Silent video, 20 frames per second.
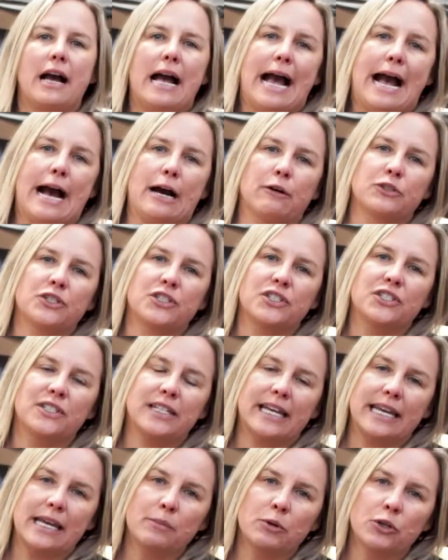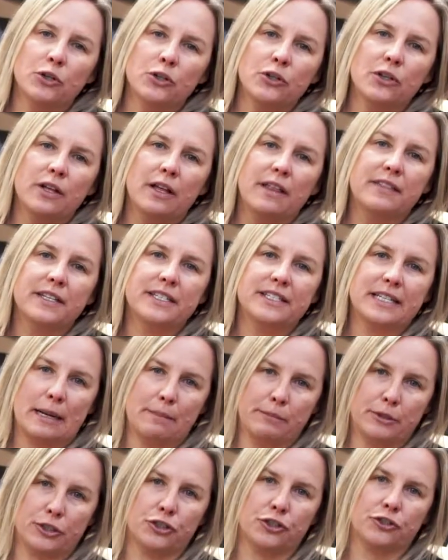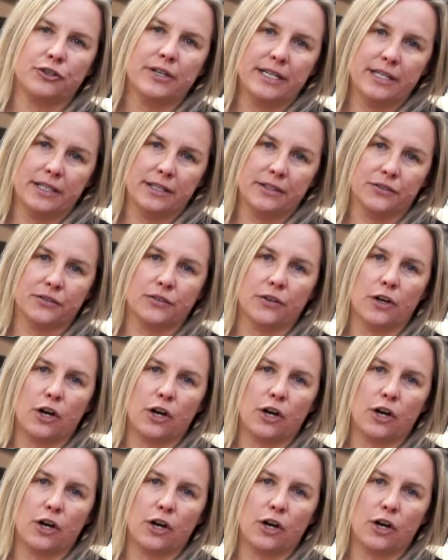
how stable the temperature is